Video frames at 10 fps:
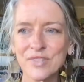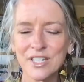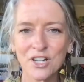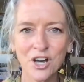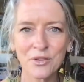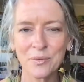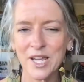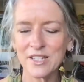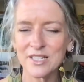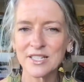in all the
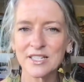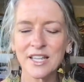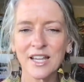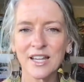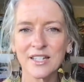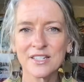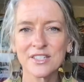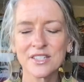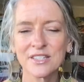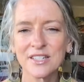ways, and
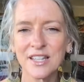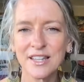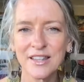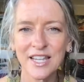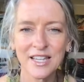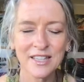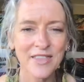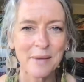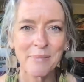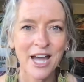and they get
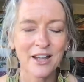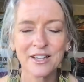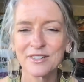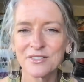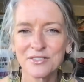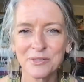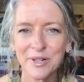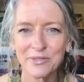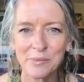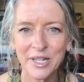that back from
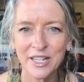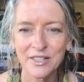everybody.